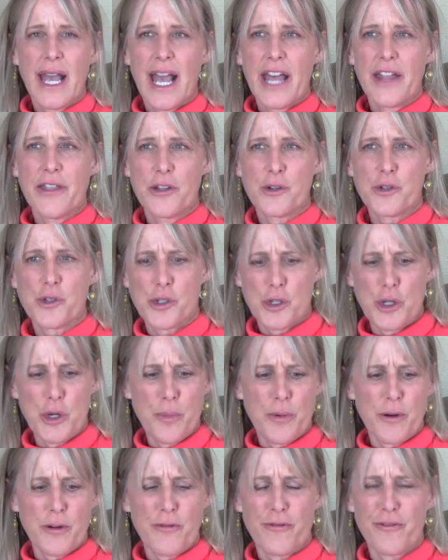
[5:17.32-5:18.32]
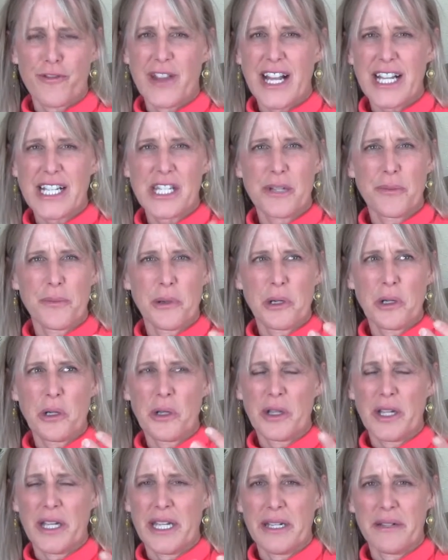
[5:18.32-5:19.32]
And they're super
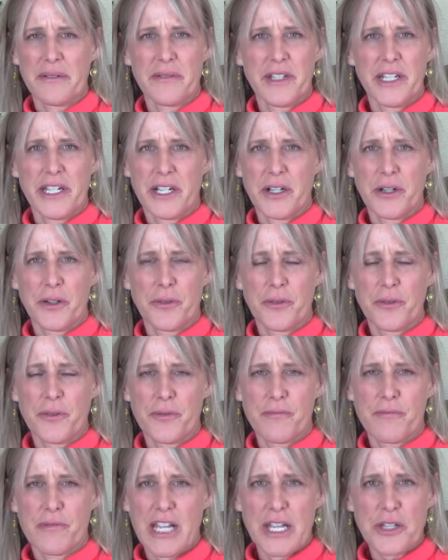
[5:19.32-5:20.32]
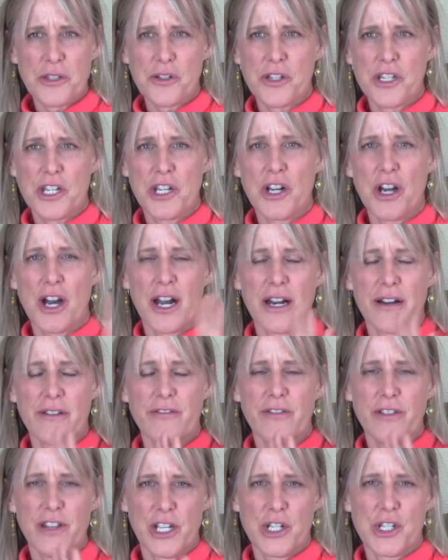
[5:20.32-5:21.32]
flexible, and, Dancer did not
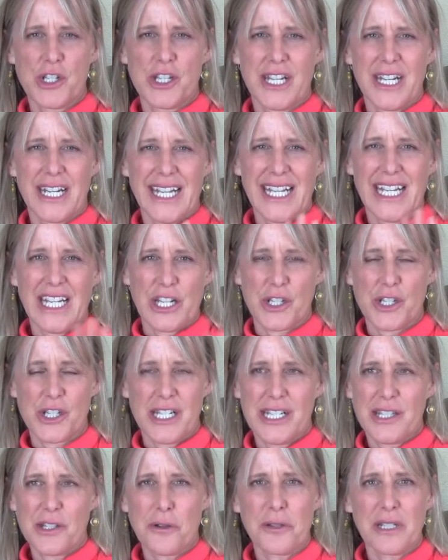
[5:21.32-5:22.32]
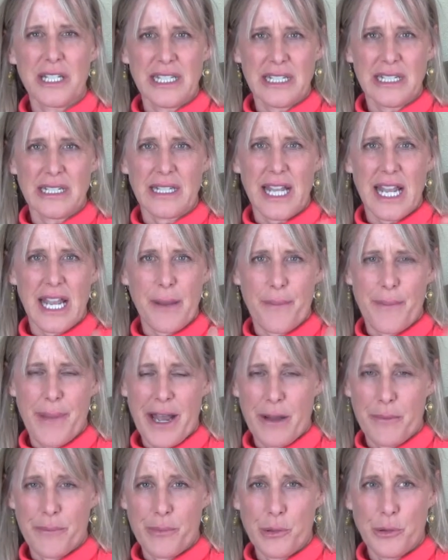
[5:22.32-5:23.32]
flinch an inch. And he's only a little
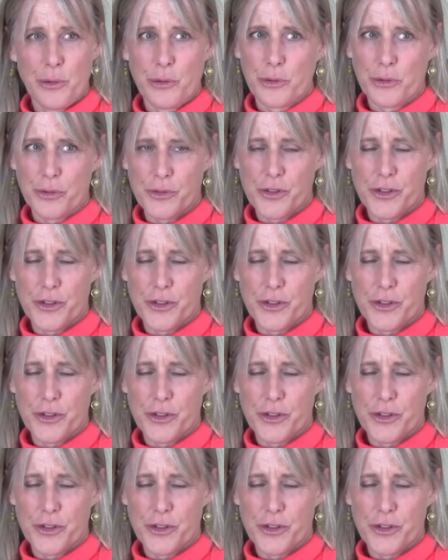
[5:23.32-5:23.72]
8-pound poodle.